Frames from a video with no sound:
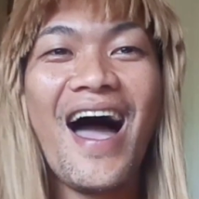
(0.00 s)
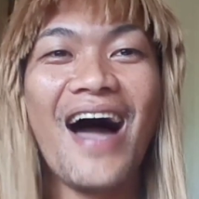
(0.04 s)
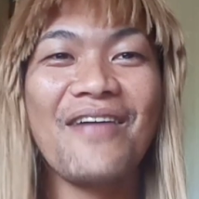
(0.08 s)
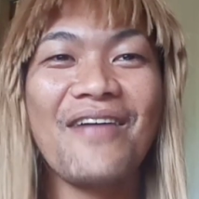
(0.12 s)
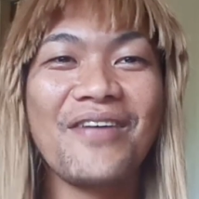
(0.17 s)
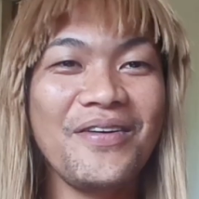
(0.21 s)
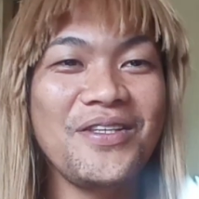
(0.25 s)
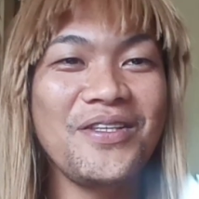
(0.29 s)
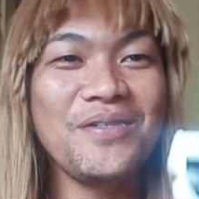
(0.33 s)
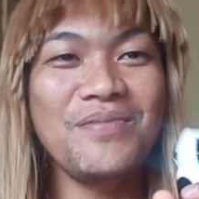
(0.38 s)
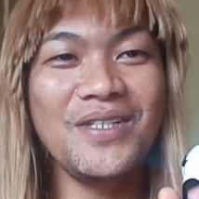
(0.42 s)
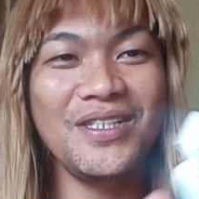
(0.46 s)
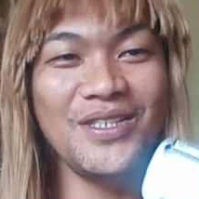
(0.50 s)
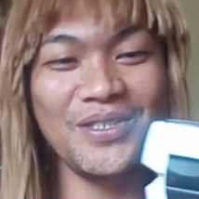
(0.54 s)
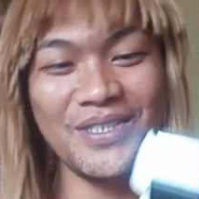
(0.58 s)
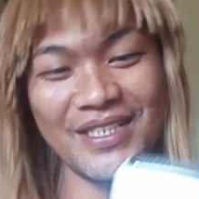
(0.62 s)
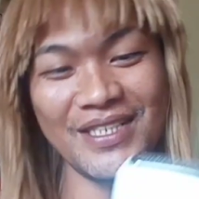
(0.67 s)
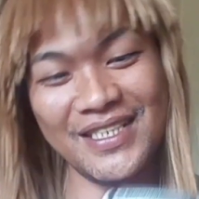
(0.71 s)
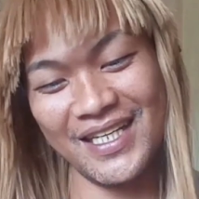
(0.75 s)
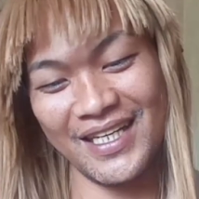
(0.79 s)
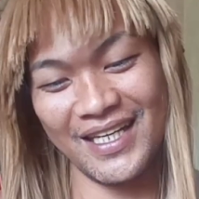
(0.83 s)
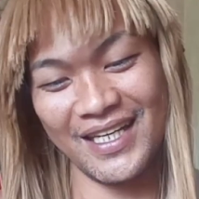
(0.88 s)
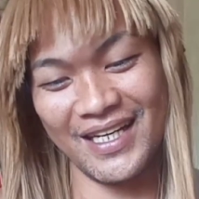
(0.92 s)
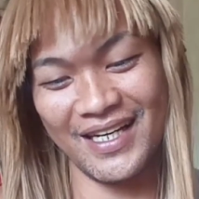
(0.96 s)
I'm going to be
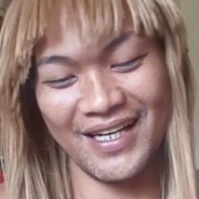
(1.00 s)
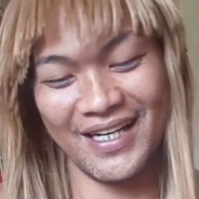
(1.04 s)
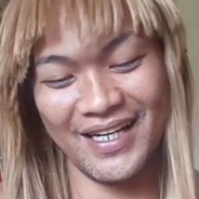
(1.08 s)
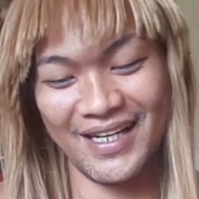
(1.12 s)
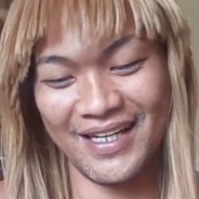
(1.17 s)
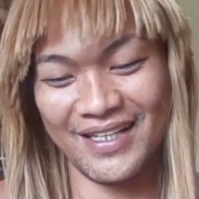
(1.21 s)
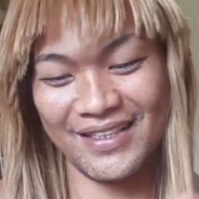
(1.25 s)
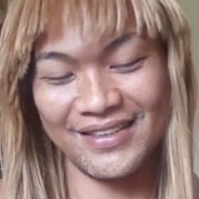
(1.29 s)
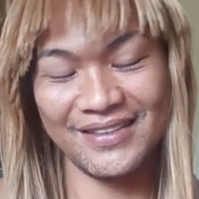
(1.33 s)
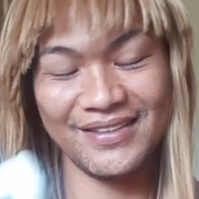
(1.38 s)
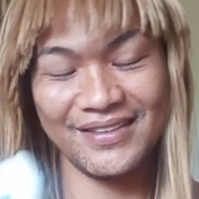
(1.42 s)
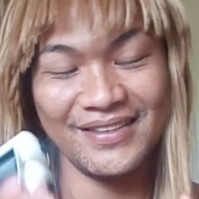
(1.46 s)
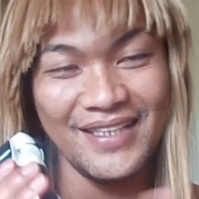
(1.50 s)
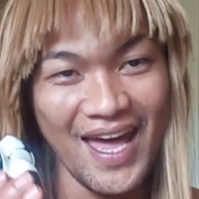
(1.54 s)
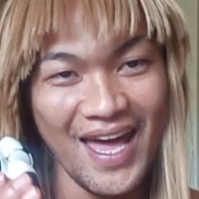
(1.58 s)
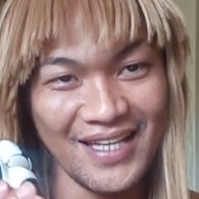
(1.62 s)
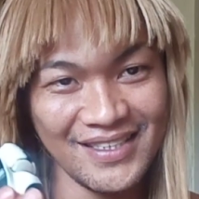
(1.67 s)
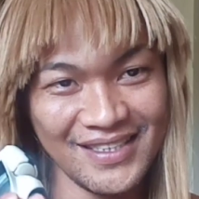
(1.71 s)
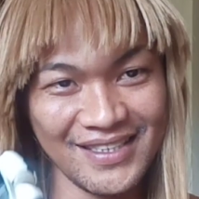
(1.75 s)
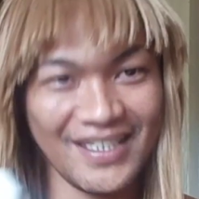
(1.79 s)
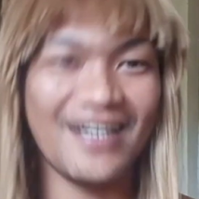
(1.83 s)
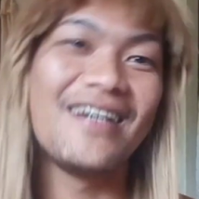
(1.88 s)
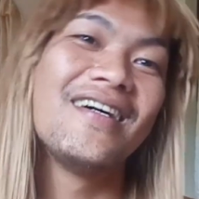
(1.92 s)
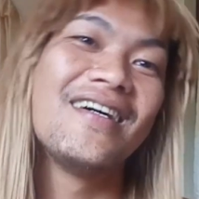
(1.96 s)
using
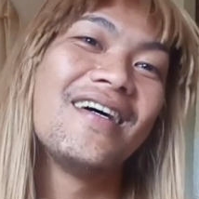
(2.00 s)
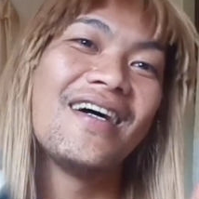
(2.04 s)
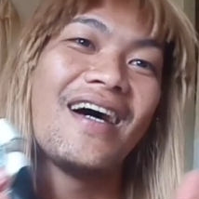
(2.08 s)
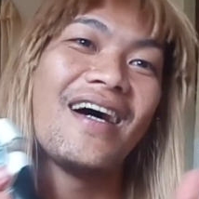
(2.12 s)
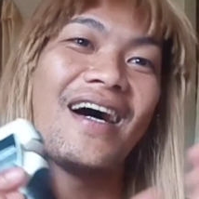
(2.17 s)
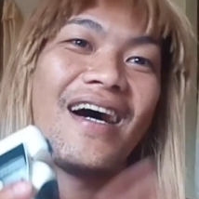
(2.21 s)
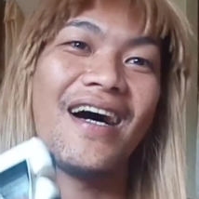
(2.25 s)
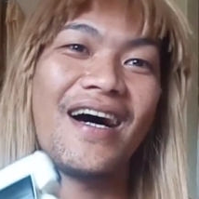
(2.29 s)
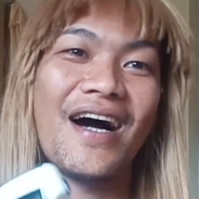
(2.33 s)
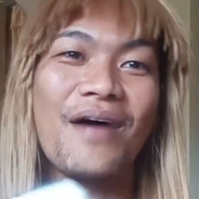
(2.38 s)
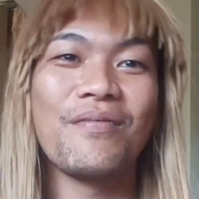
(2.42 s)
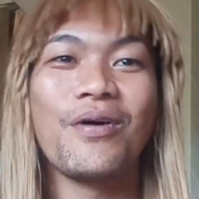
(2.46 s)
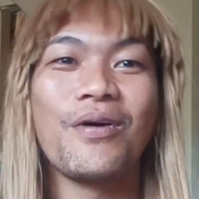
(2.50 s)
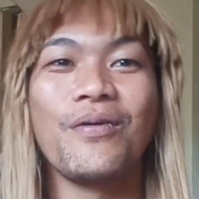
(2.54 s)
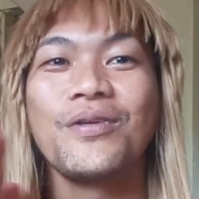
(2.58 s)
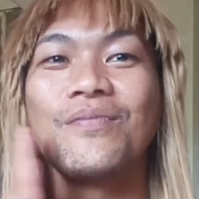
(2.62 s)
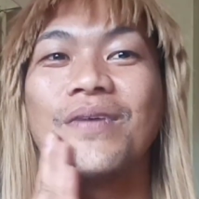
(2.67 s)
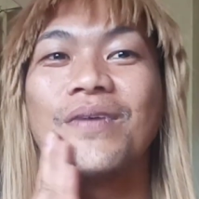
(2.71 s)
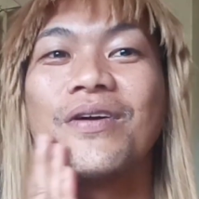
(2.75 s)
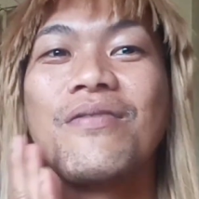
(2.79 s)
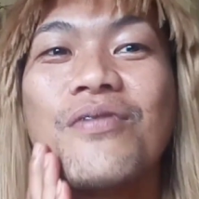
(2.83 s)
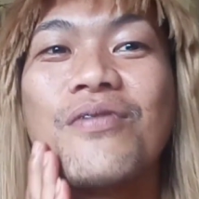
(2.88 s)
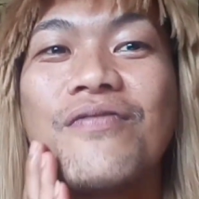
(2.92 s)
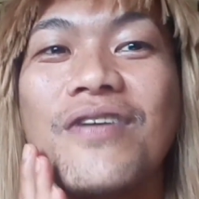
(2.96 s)
I'm going
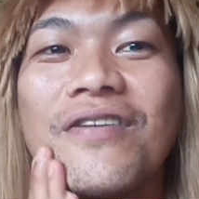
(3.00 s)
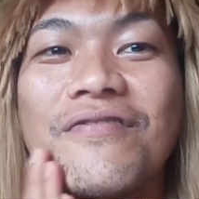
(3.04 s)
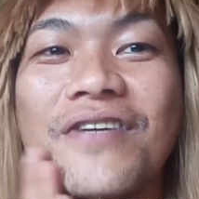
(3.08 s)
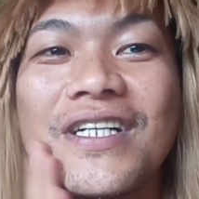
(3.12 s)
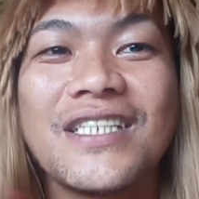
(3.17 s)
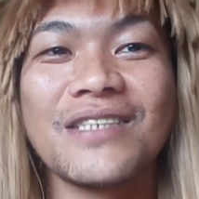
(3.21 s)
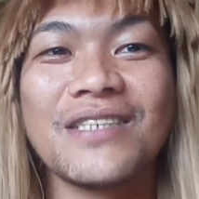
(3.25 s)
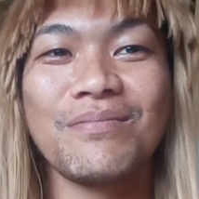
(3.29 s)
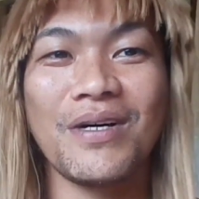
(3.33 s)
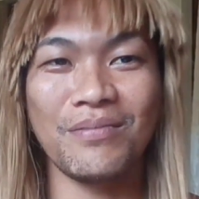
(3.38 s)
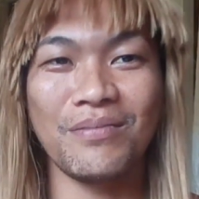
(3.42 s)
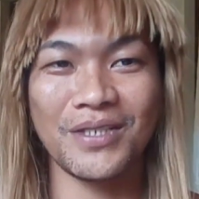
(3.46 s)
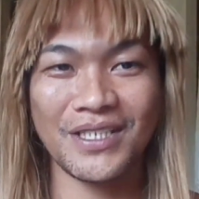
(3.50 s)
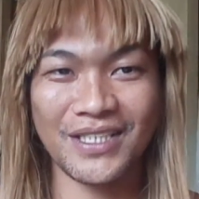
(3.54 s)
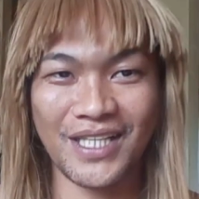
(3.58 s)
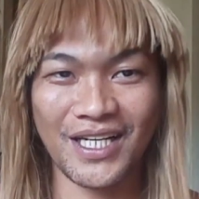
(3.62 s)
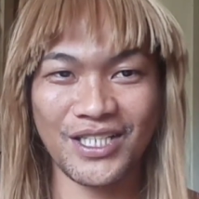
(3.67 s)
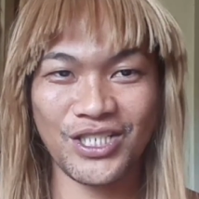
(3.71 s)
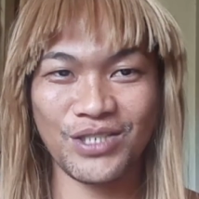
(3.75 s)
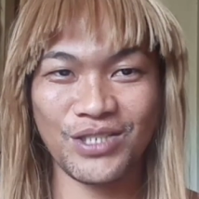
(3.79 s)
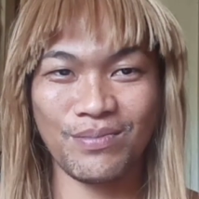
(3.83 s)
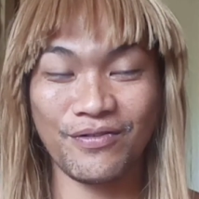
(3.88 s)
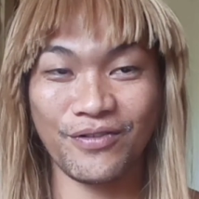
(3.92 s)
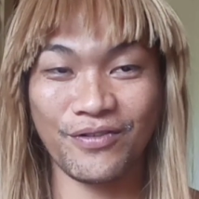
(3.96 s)
to be removing first my
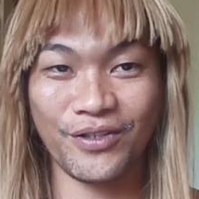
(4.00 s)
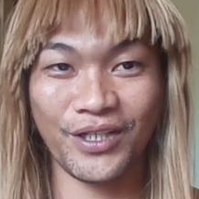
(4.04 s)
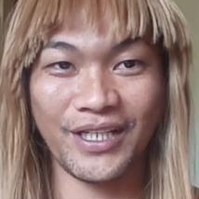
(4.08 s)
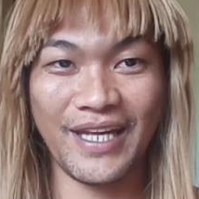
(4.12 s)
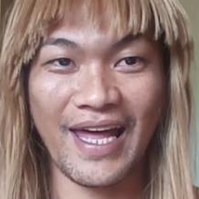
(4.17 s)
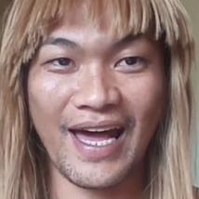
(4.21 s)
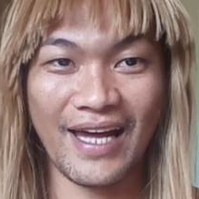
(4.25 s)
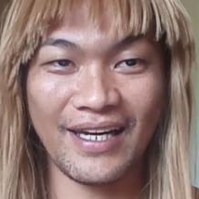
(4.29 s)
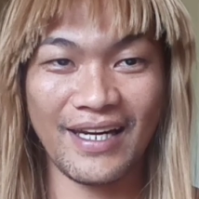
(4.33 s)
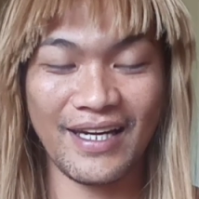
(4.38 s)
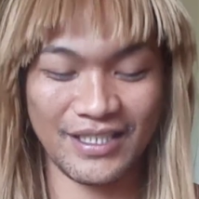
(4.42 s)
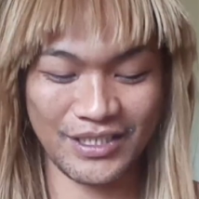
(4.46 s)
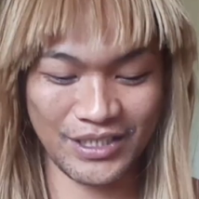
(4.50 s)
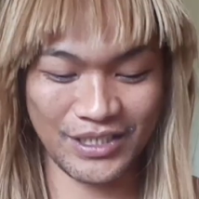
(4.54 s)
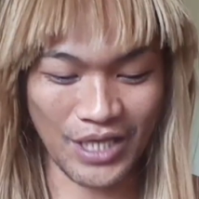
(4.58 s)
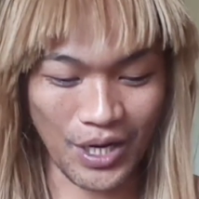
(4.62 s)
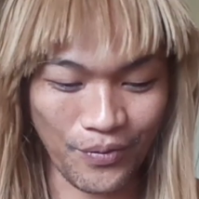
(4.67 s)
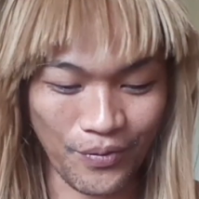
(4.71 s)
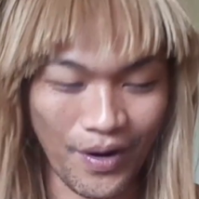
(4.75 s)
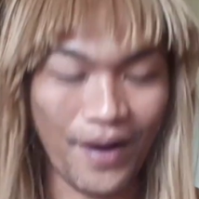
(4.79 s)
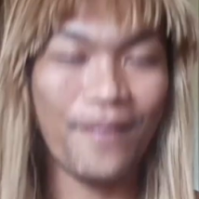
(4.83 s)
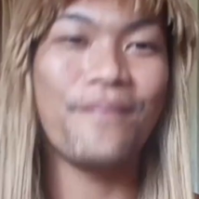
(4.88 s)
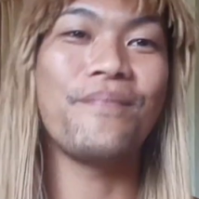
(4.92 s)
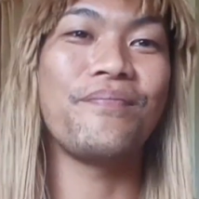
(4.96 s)
mustache before that.
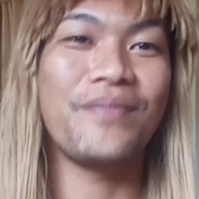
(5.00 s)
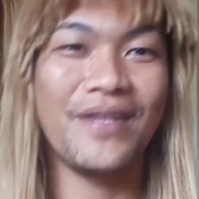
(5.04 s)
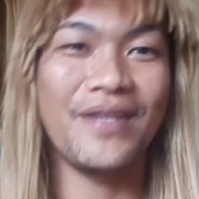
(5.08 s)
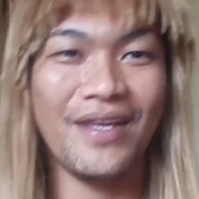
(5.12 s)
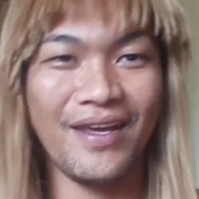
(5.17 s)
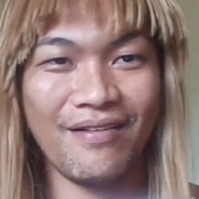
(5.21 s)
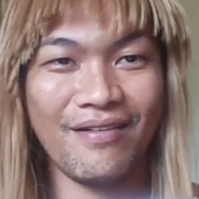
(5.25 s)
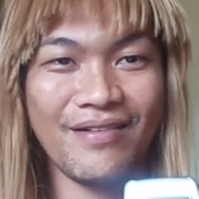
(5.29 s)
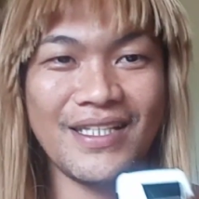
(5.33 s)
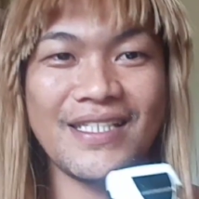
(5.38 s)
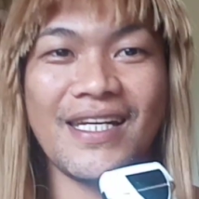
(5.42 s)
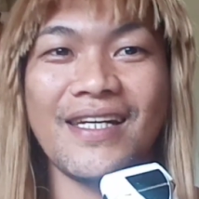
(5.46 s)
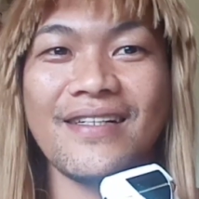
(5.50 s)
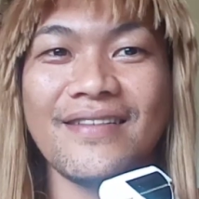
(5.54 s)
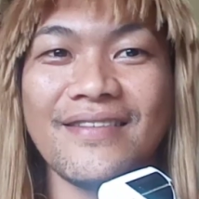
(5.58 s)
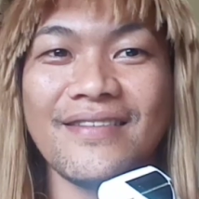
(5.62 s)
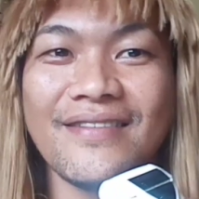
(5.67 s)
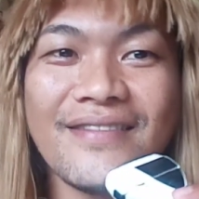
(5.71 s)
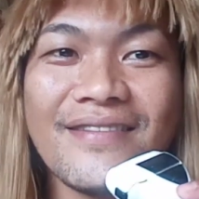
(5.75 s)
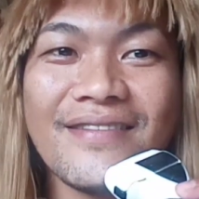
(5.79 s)
So here is it.